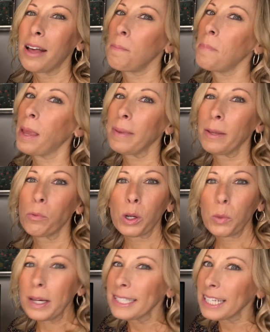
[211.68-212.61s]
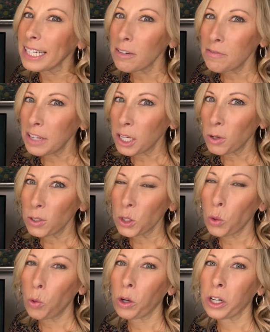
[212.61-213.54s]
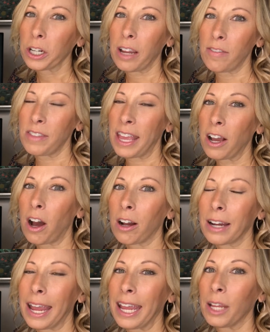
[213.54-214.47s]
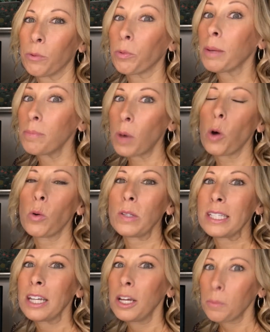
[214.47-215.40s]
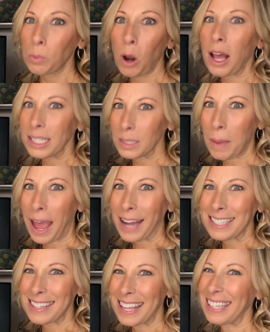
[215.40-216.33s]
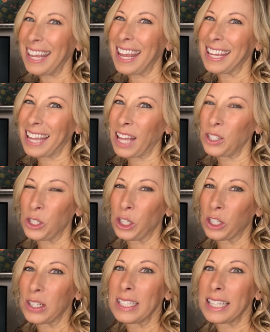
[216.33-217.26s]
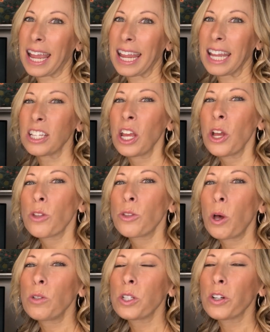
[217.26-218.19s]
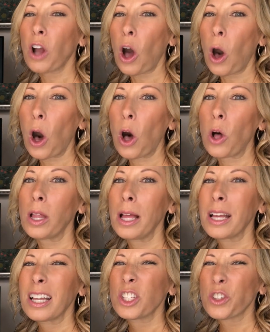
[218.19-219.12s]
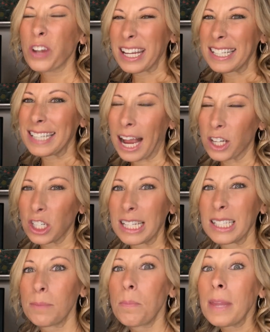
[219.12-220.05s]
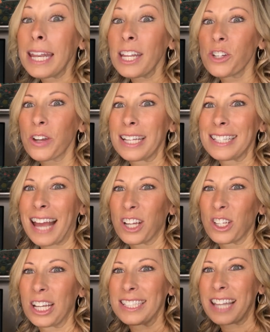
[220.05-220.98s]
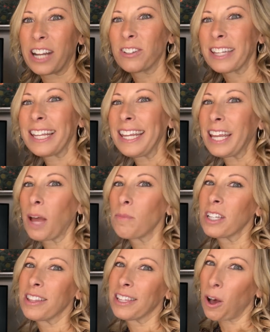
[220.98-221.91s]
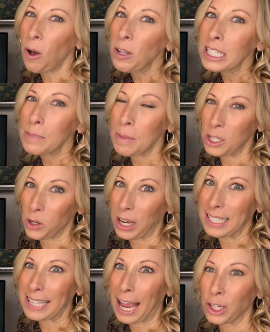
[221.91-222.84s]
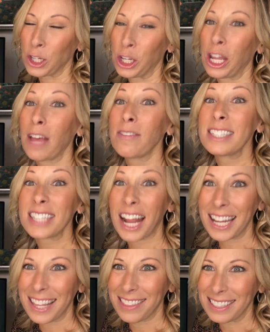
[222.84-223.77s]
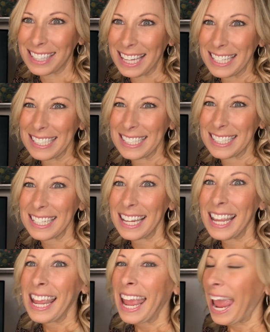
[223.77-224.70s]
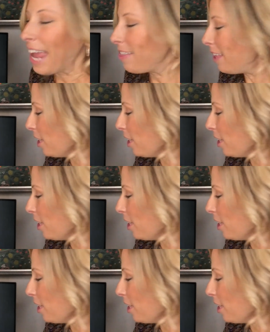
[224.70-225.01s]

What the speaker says: maybe requesting a video tour if they are a remote prospect and they can't get to your site. Those are all transactions, mini transactions that are leading up to the ultimate transaction of signing the lease. And